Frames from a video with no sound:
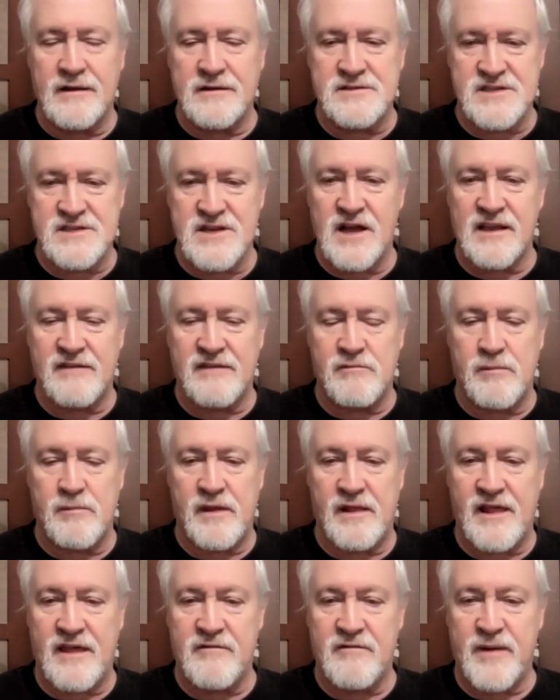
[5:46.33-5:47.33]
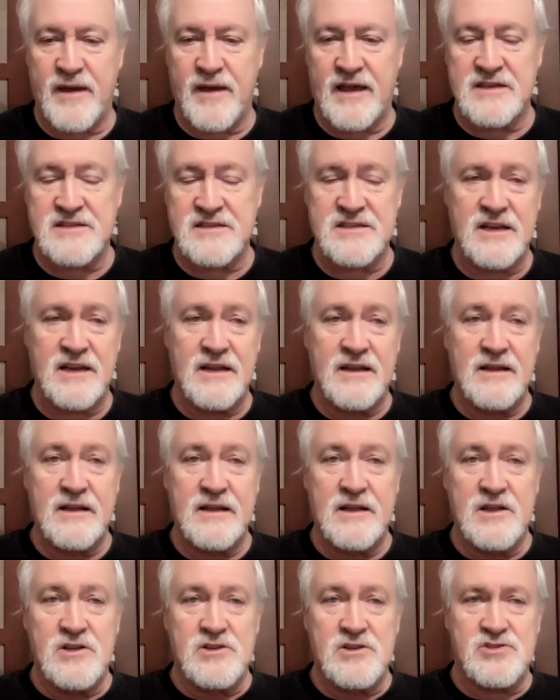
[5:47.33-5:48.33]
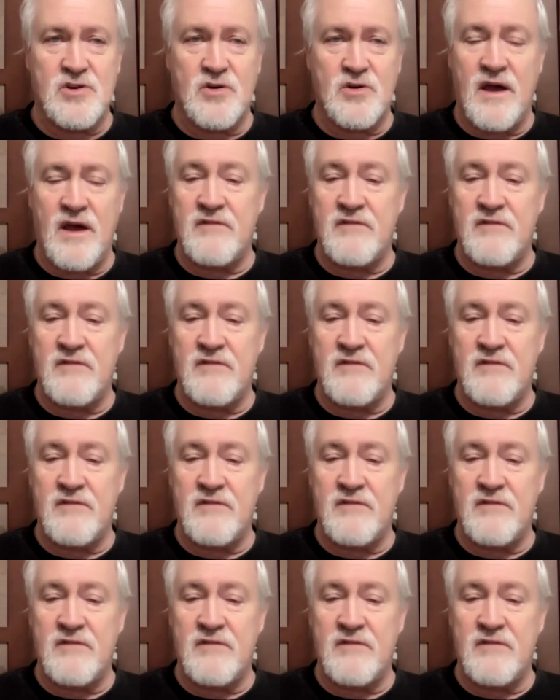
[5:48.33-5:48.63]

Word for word: It's not giving me a life back. I said, so,